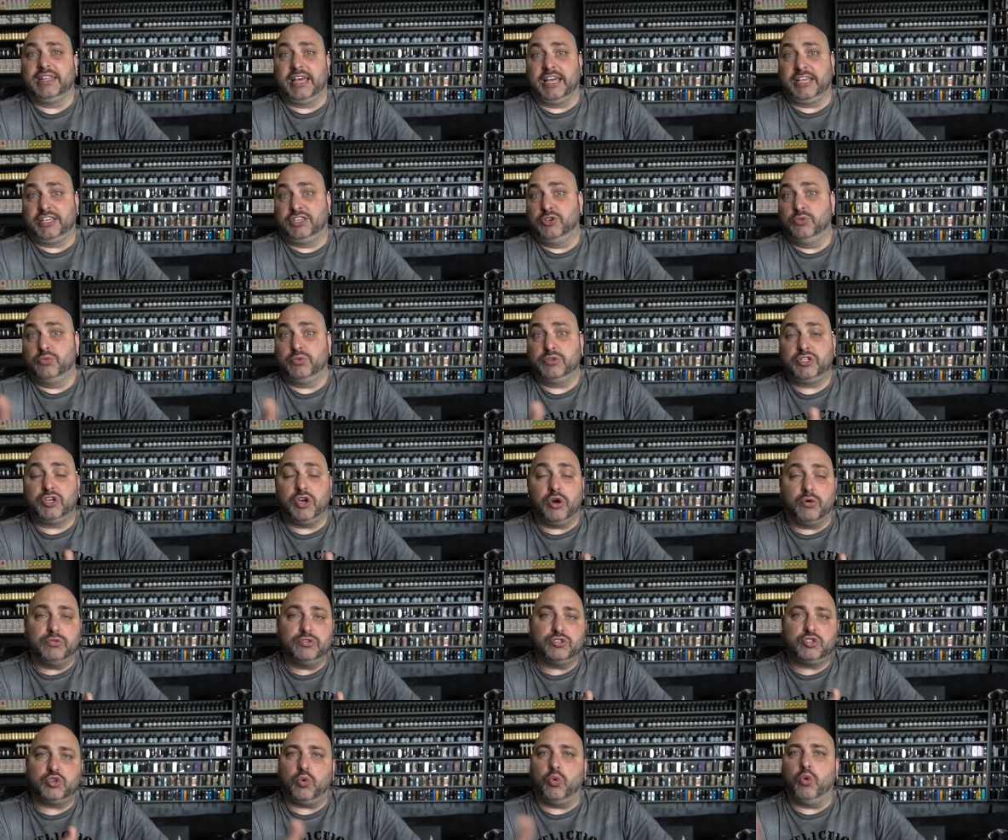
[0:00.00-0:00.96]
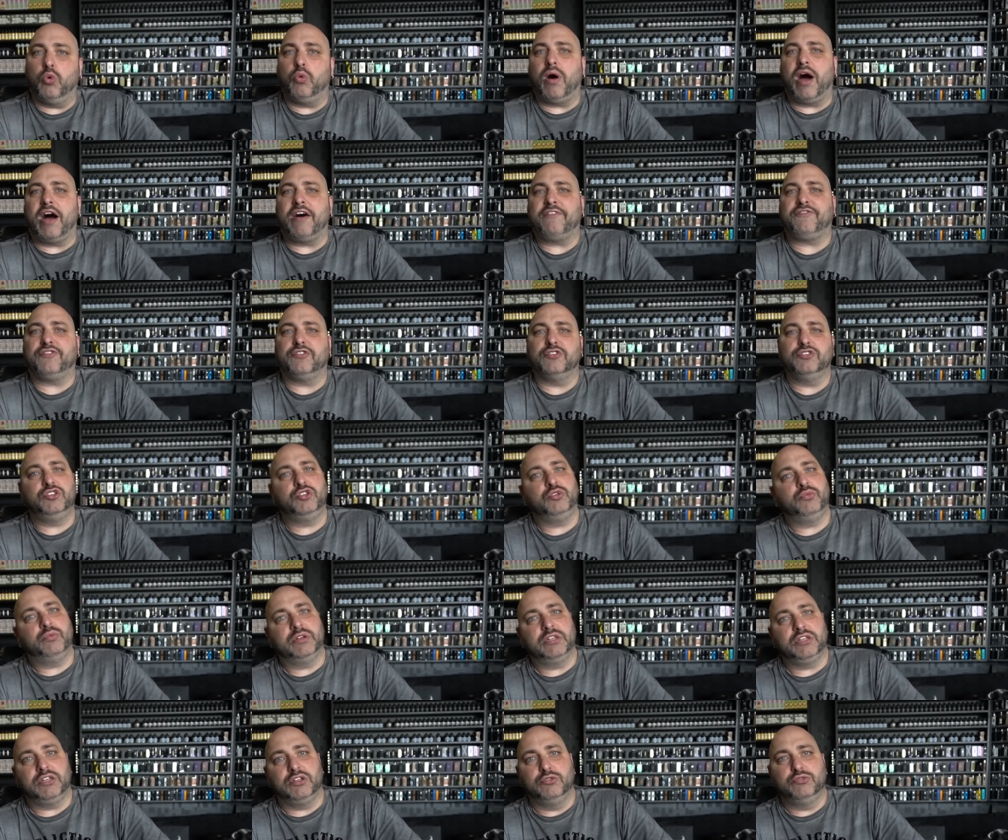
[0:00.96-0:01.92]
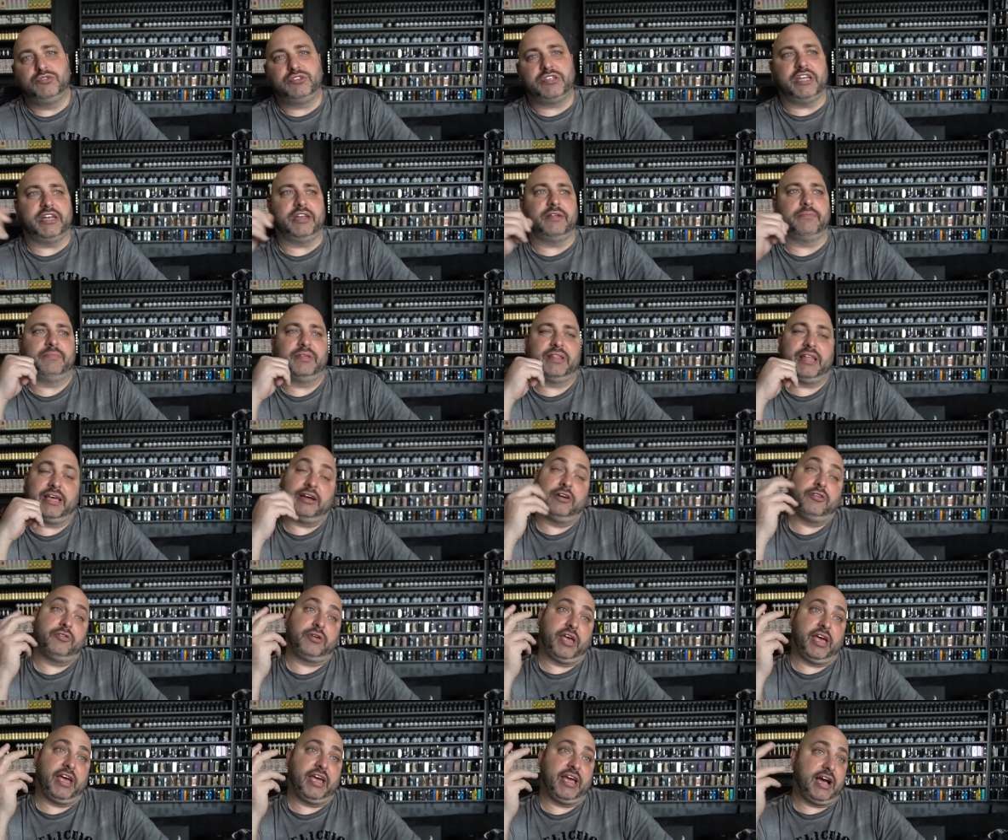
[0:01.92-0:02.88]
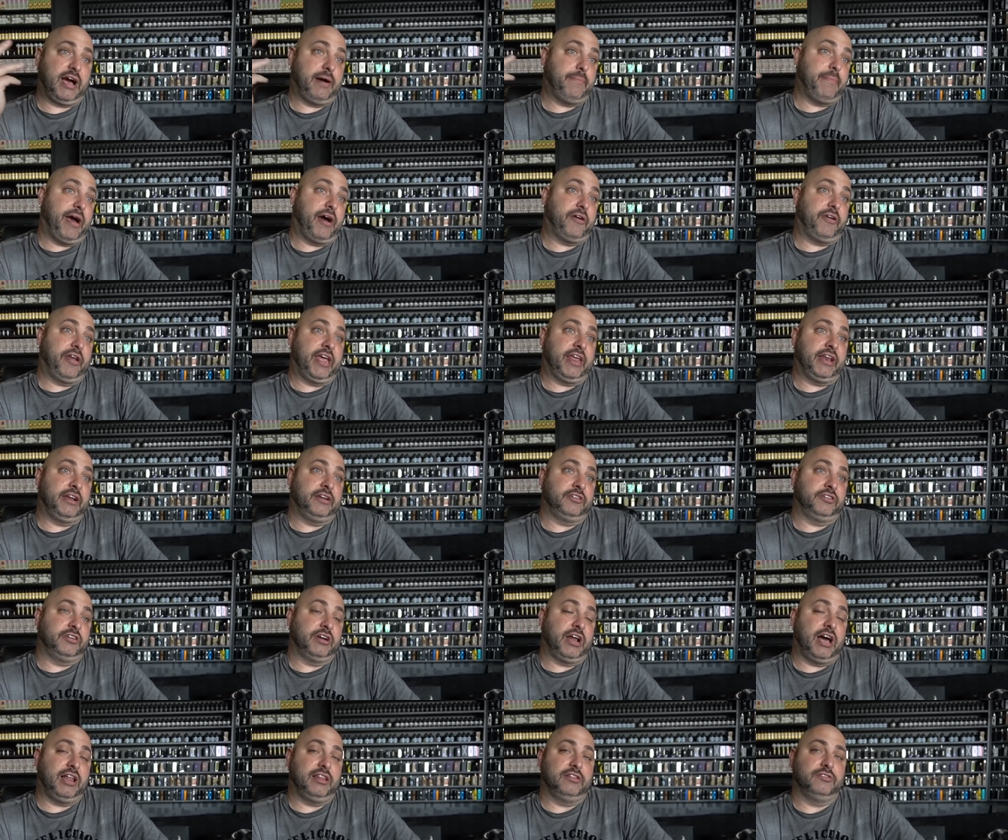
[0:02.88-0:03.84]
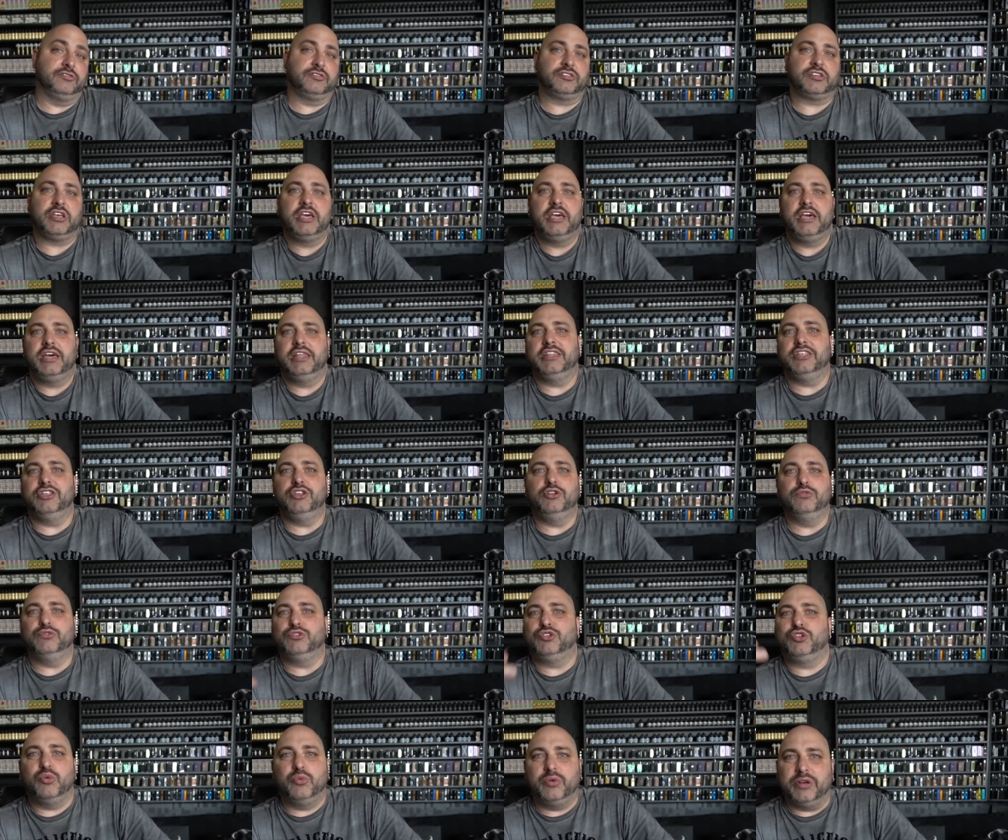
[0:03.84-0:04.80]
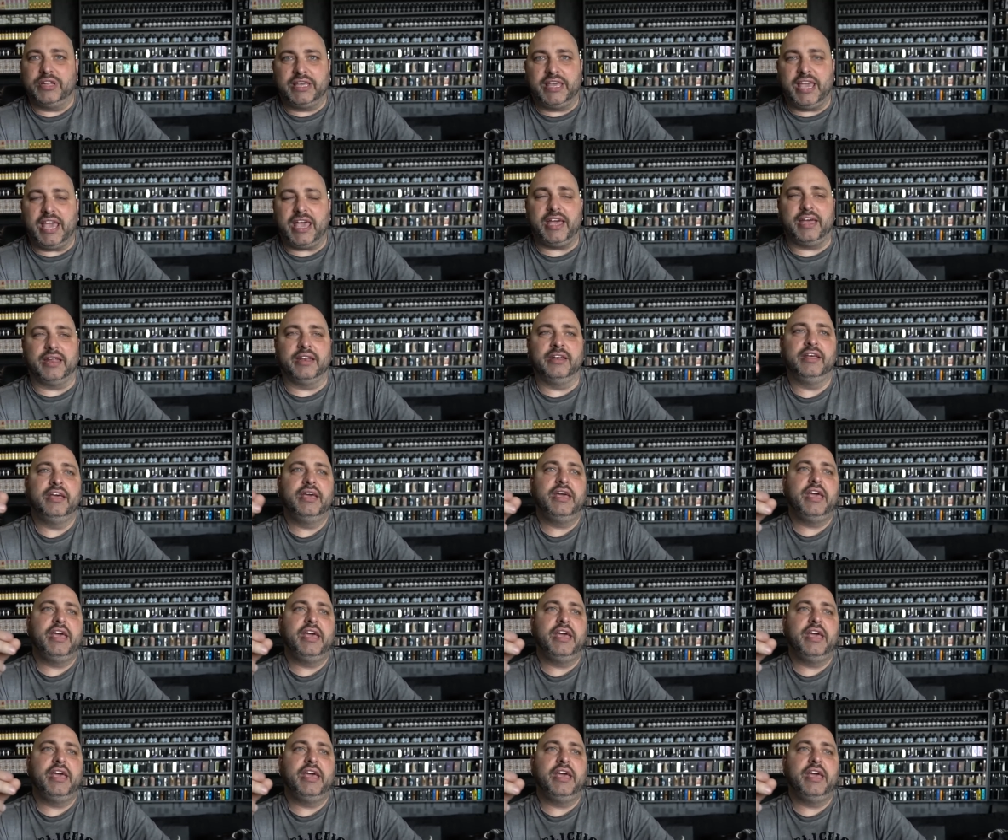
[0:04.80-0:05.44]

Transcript: Like you would go into a waffle, you would lose it and be like, okay, I'm out $800. And then you would do it again.